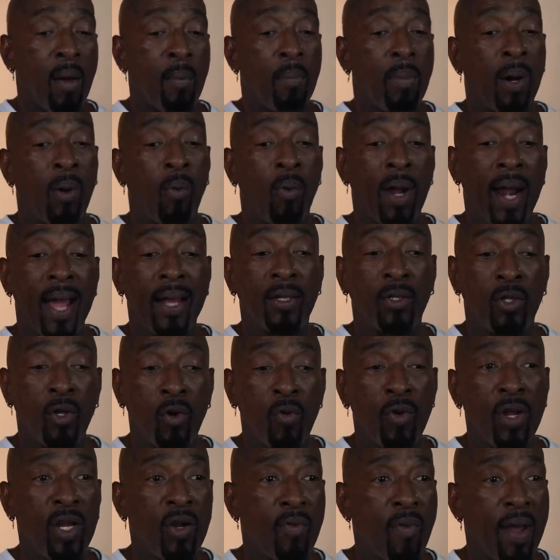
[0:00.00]
But what I do
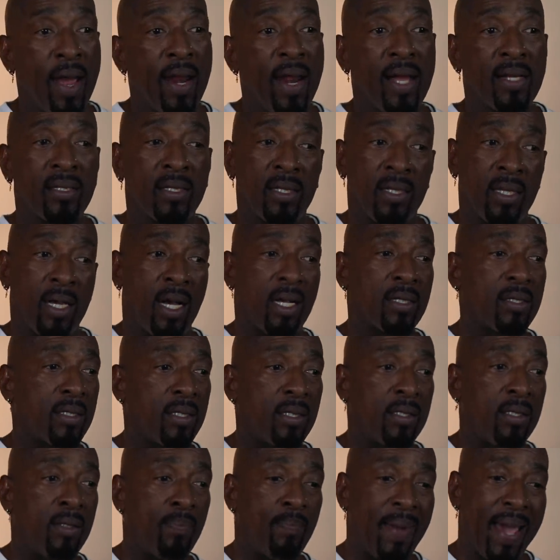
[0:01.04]
regret as a youngster
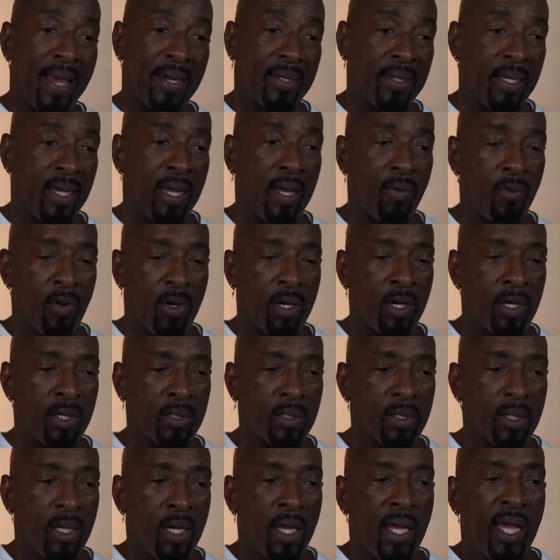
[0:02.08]
back then
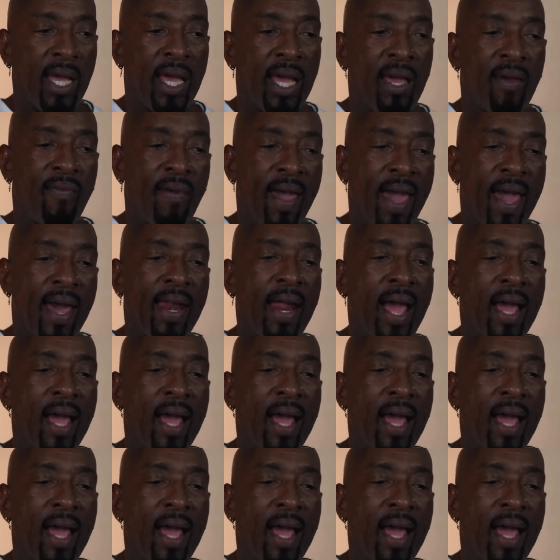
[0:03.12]
was, if had